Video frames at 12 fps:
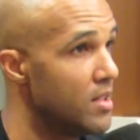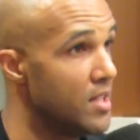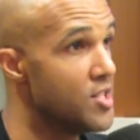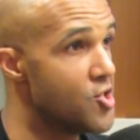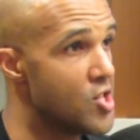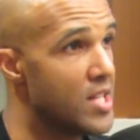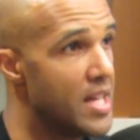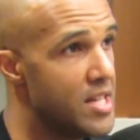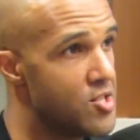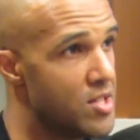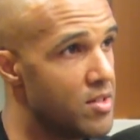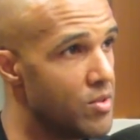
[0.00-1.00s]
a legit
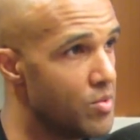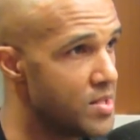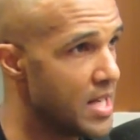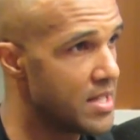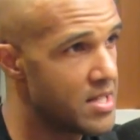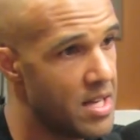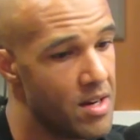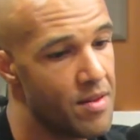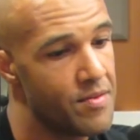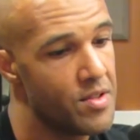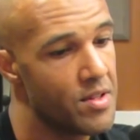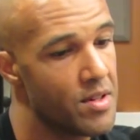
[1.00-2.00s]
agent who takes care
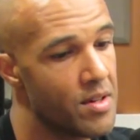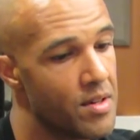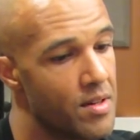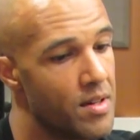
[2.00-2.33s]
of your